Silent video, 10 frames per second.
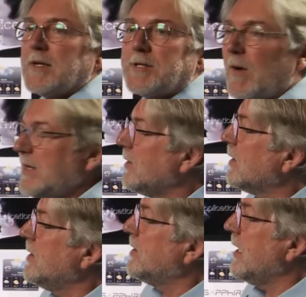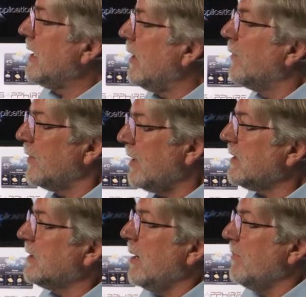So as you can see, for
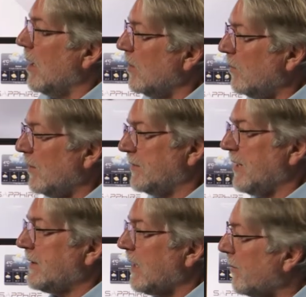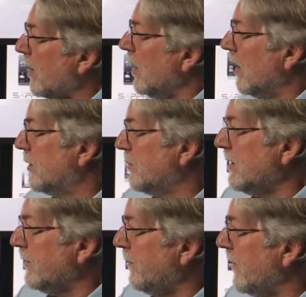this demo, we've set up a
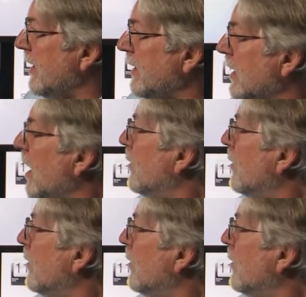Twitter feed,